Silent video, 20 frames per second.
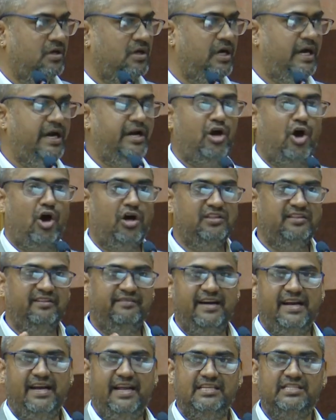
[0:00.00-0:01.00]
And on the
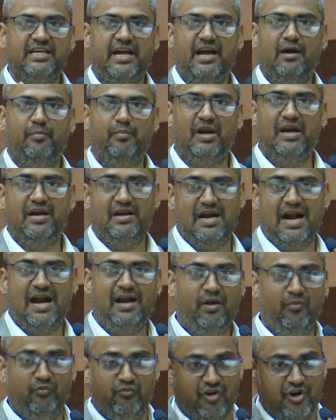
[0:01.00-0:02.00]
weightage, I applied
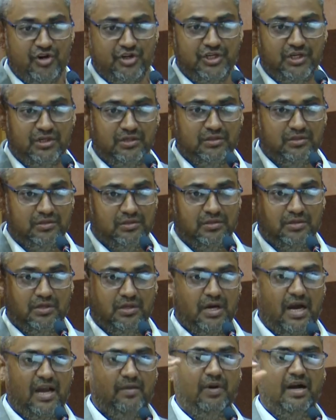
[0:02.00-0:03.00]
random function.
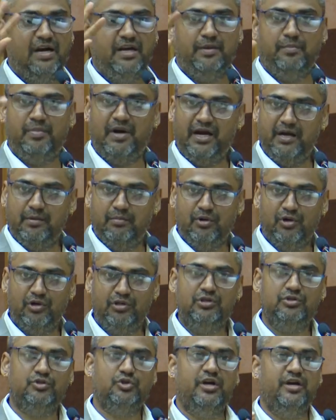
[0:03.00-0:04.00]
I multiplied
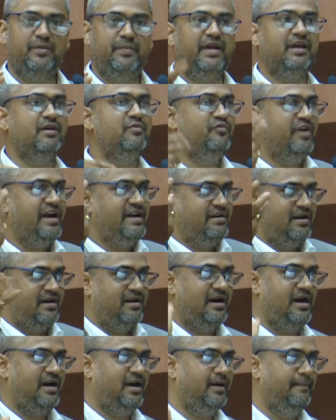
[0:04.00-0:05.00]
both, so it became weighted
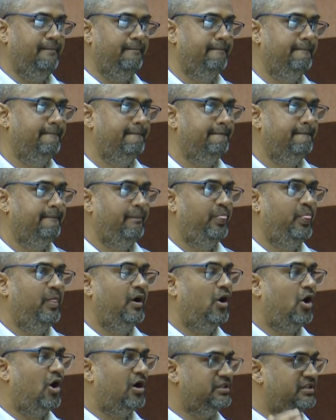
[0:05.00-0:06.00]
random.
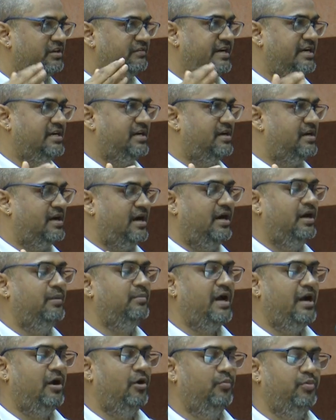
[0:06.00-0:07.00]
On the weighted random,
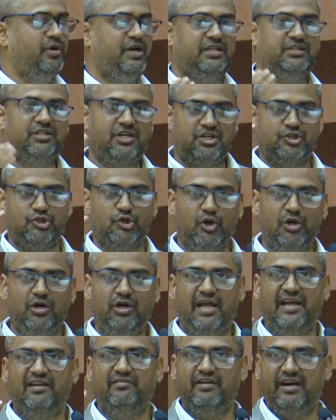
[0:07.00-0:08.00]
I have put a threshold,
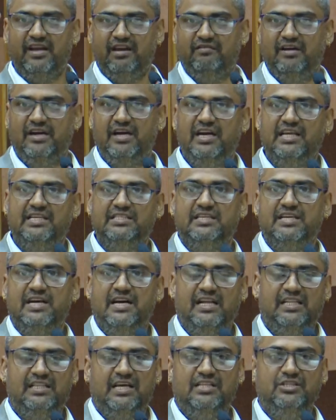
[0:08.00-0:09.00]
like wherever it is
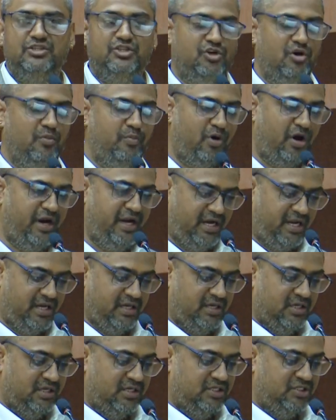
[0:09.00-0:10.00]
greater than
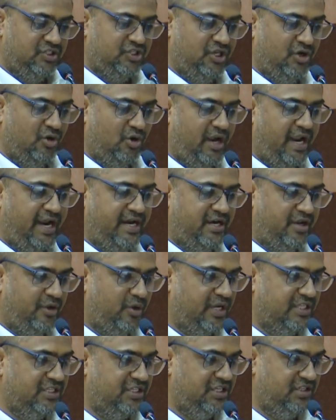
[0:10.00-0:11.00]
0.08. You
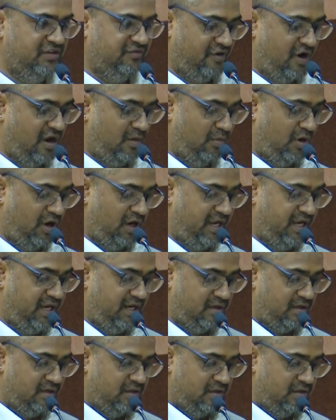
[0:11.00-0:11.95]
can see the formula here.